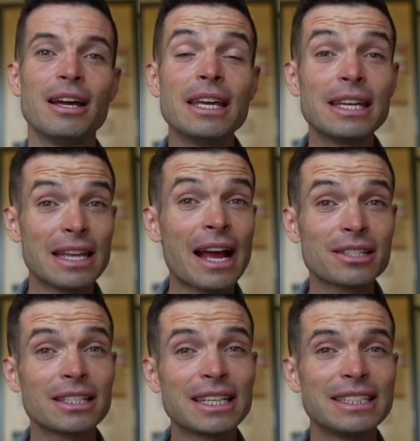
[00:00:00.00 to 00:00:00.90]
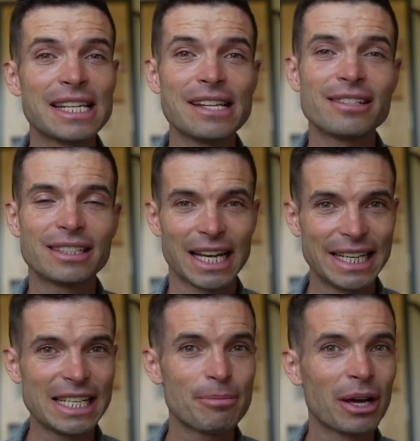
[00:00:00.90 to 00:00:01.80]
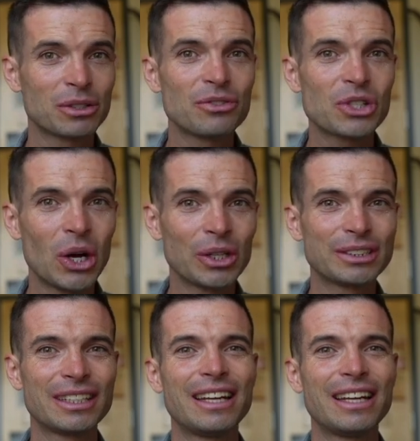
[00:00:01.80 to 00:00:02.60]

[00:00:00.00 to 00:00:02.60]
it actually contains a tiny amount of salt.